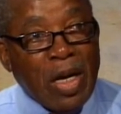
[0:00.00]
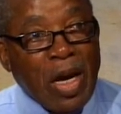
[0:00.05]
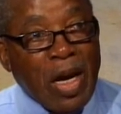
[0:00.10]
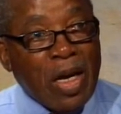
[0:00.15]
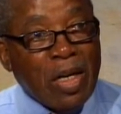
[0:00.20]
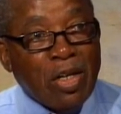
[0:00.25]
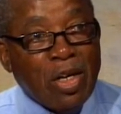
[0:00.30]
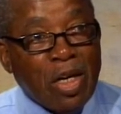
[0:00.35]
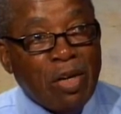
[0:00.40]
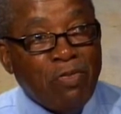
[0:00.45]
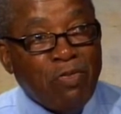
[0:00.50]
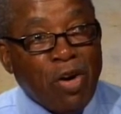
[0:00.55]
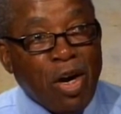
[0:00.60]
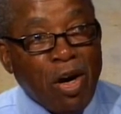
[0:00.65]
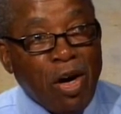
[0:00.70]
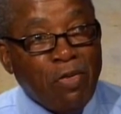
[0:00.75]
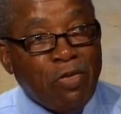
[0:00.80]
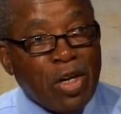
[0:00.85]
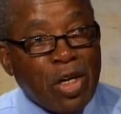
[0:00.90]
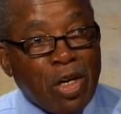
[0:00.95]
actively
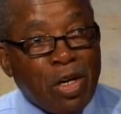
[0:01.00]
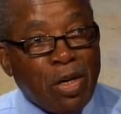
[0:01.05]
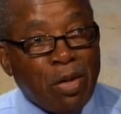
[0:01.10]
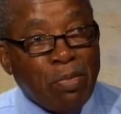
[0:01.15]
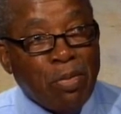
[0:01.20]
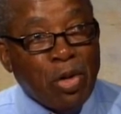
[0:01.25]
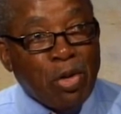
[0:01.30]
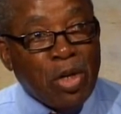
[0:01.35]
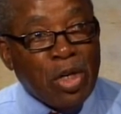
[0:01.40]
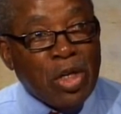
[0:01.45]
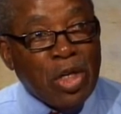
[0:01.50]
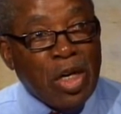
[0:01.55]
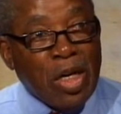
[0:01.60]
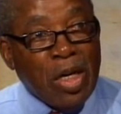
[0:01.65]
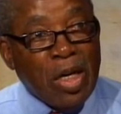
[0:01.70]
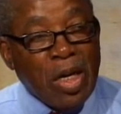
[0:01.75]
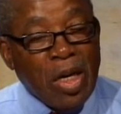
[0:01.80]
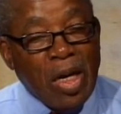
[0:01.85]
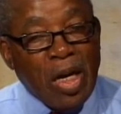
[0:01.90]
involved in the community.